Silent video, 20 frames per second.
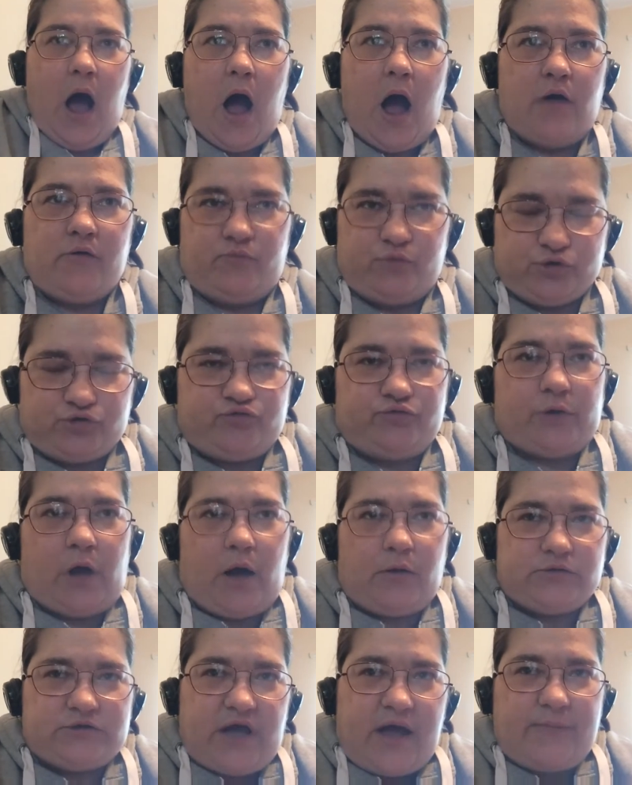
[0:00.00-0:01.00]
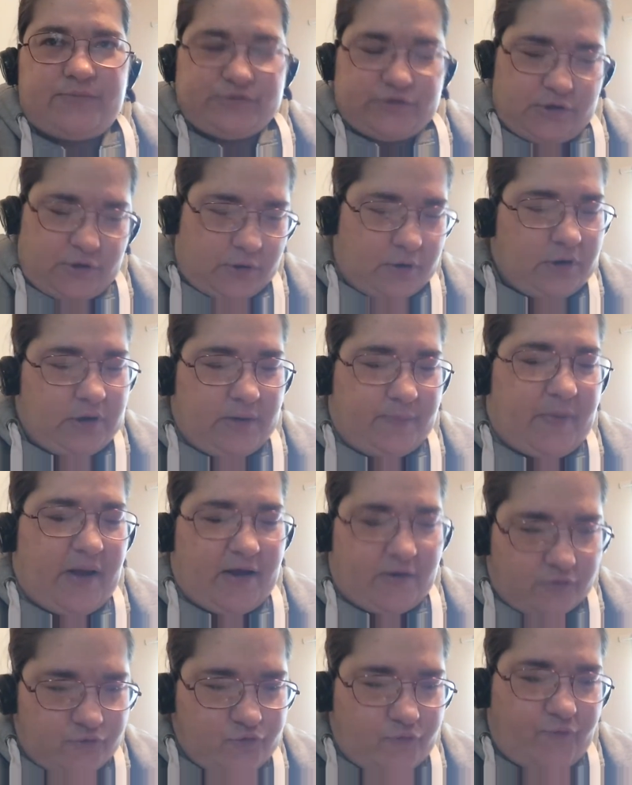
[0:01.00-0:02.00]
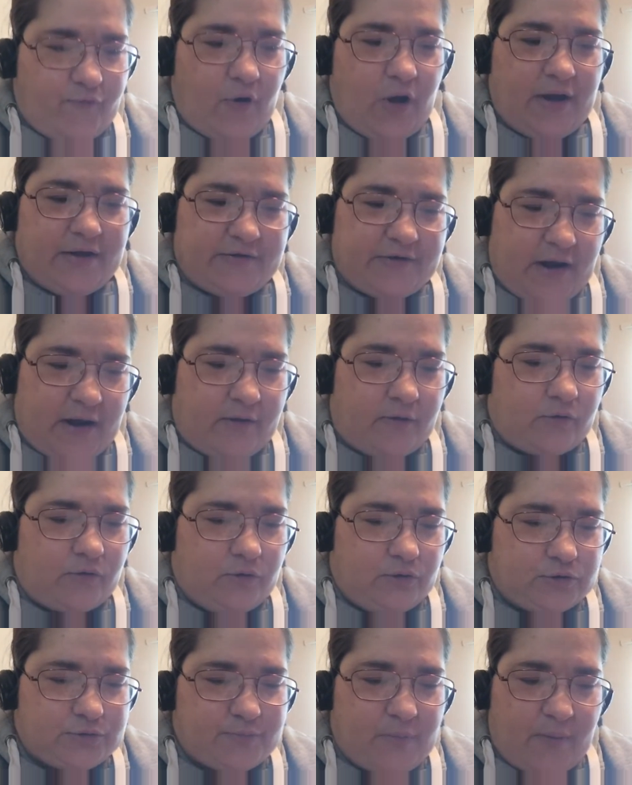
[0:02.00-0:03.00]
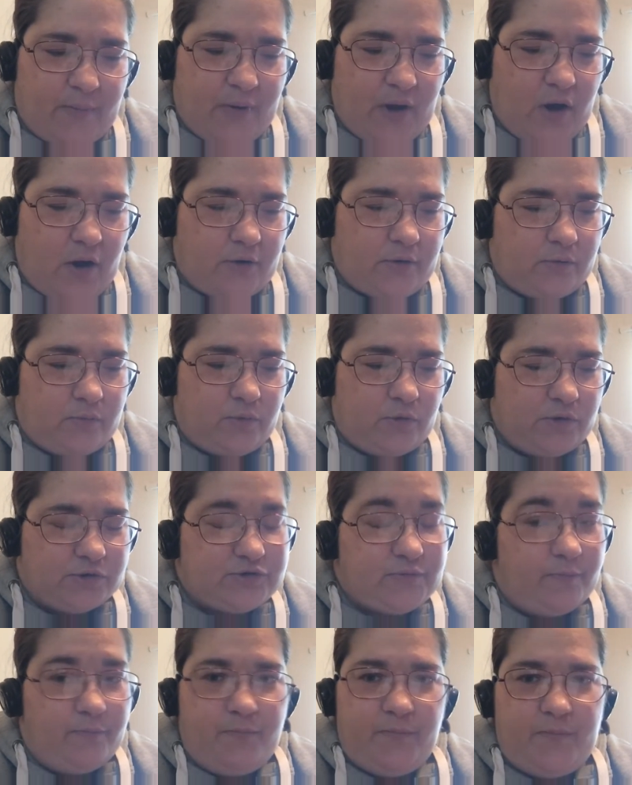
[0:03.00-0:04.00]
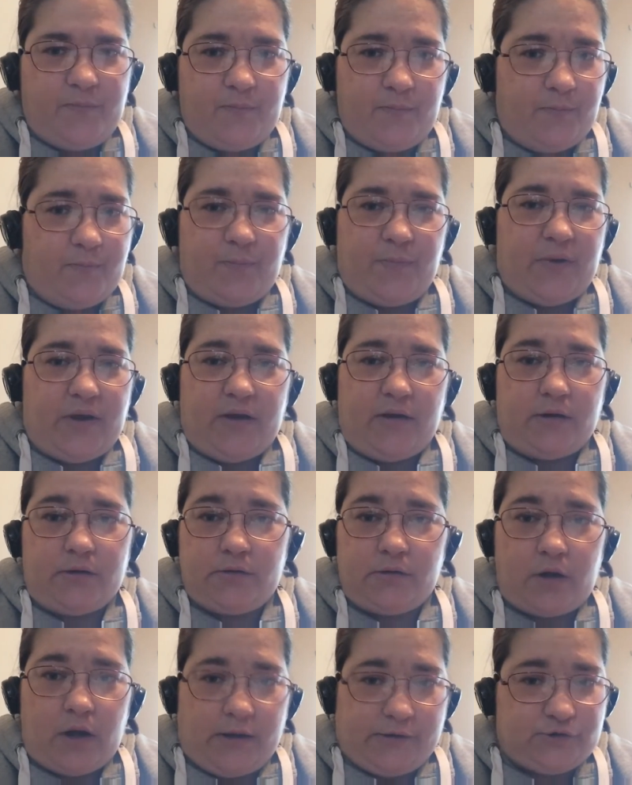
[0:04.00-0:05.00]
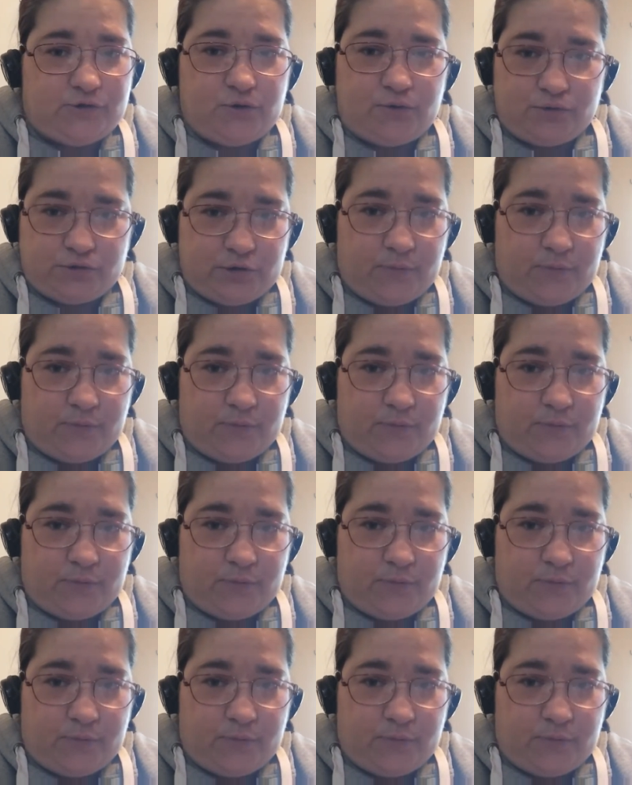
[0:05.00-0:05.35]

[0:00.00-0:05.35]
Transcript: I was absolutely petrified. And of course, my partner wasn't being at all